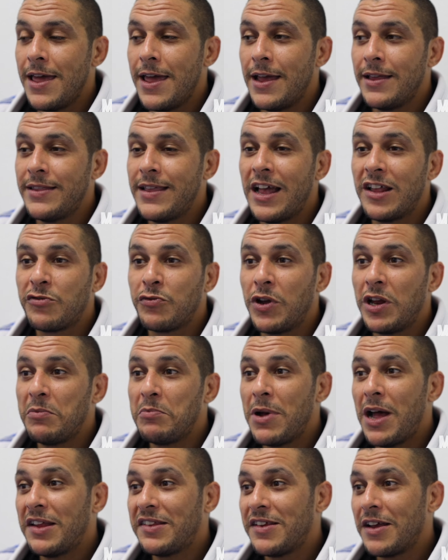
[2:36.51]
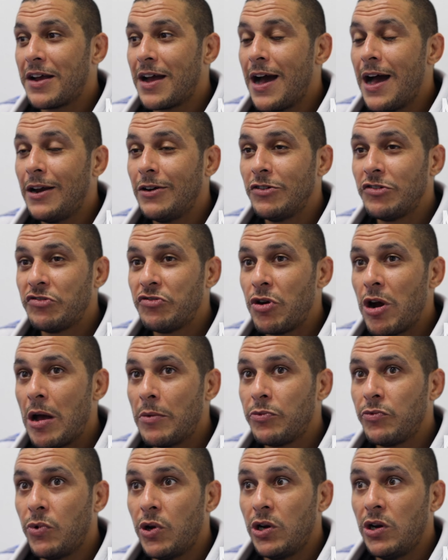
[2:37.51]
And that's when Master Carlos
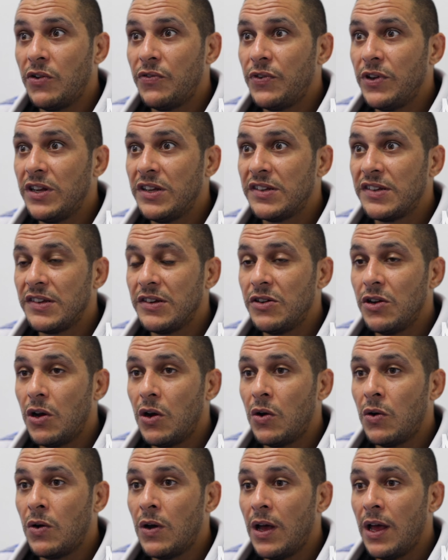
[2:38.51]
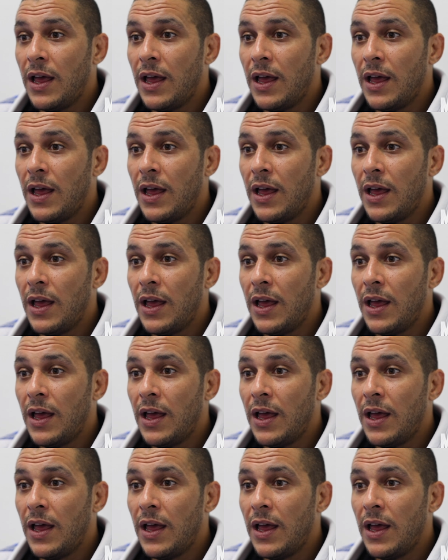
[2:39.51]
dropped one of his, you know,